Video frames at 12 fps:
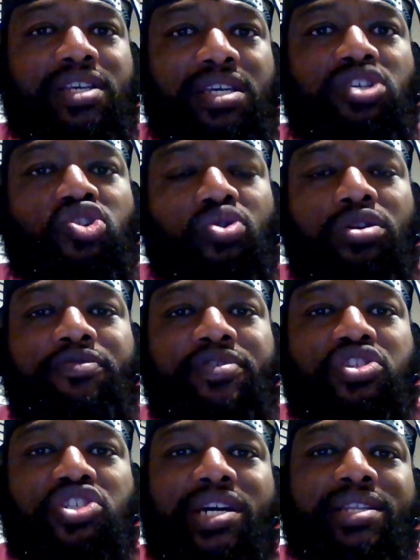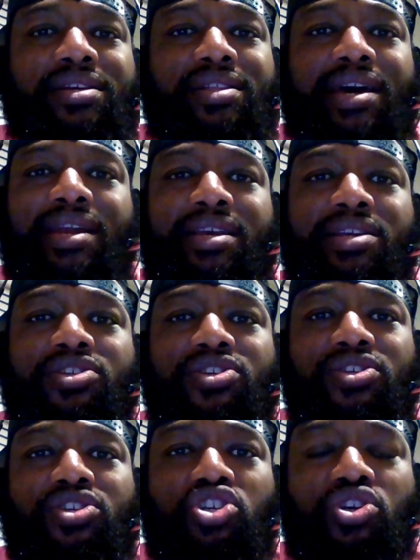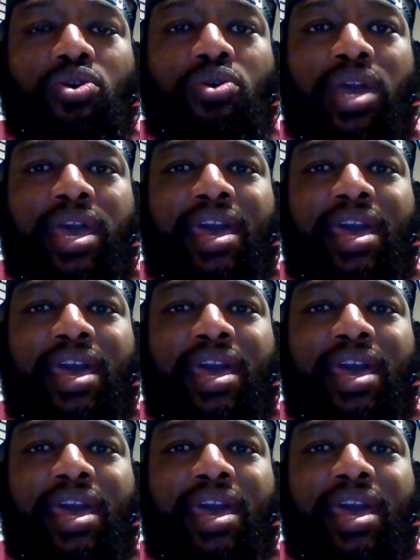he sort of injected that into the joke,